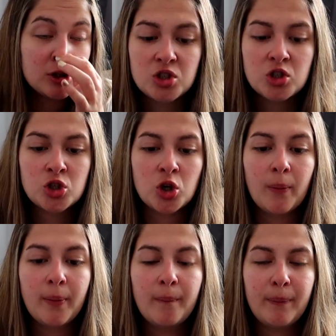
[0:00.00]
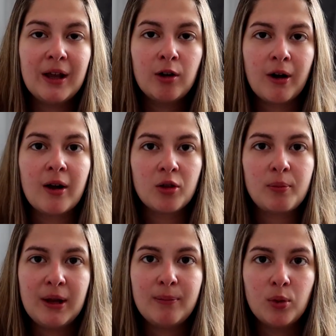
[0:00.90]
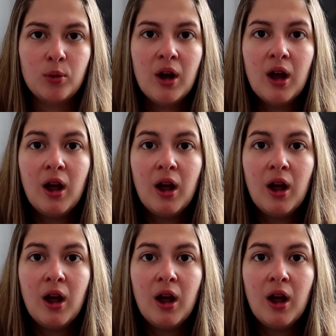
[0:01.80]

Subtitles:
Just to stop big crowds of people